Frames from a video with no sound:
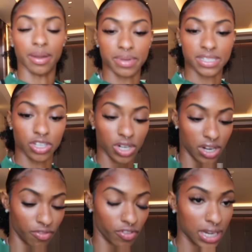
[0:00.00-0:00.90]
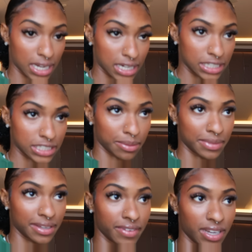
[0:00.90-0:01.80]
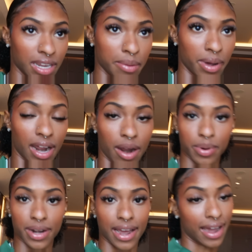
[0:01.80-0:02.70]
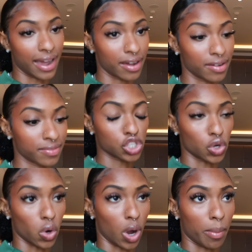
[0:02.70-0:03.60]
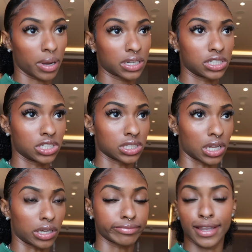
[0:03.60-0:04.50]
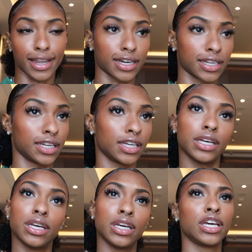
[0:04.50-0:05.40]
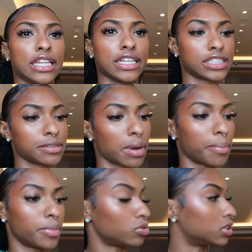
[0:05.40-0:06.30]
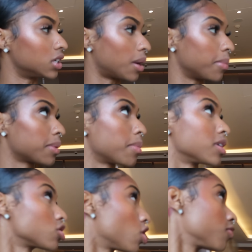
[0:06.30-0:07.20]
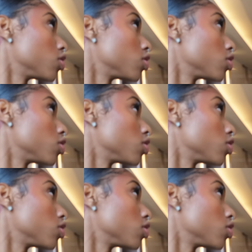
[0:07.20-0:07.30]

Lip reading: I'm about to go down for lunch. I'm leaving in about an hour and a half, so I'm about to just like lock in, listen to my music. I'm about to put my scarf